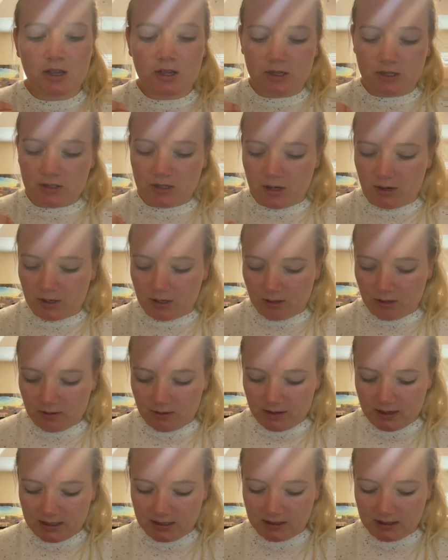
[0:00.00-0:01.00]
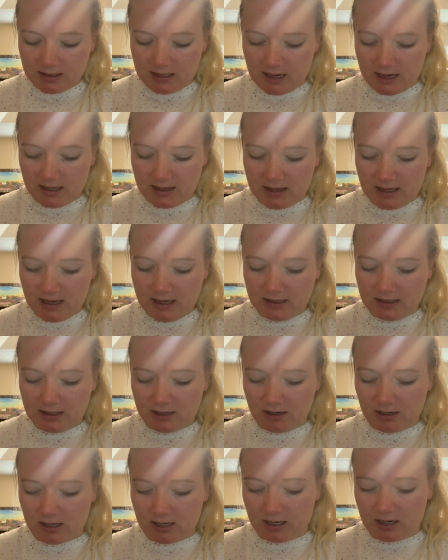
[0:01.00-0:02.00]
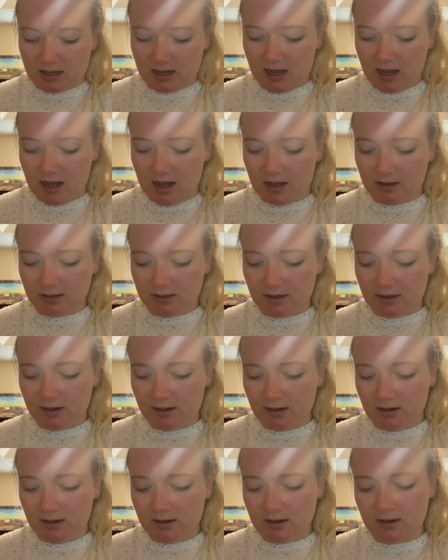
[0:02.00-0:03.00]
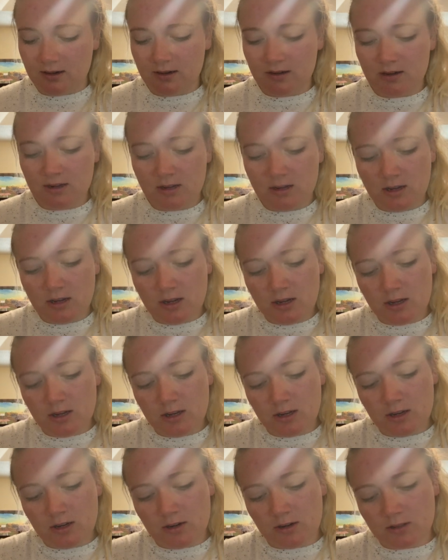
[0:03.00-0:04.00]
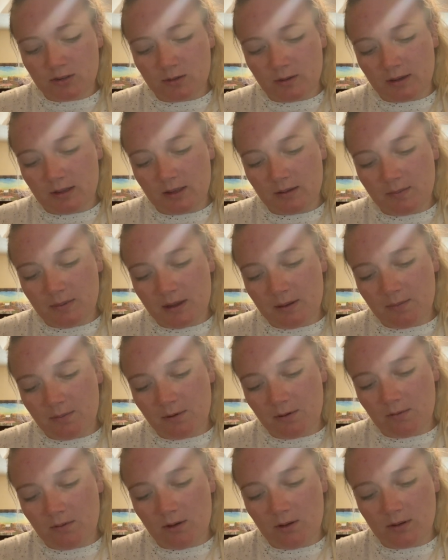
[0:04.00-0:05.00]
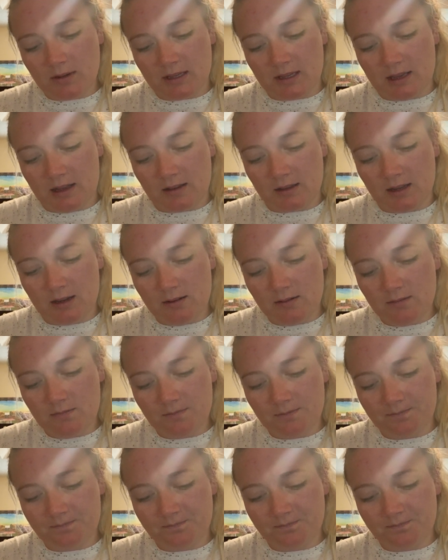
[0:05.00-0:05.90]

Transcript: So you're going to take this and you're going to color your toilet paper roll yellow.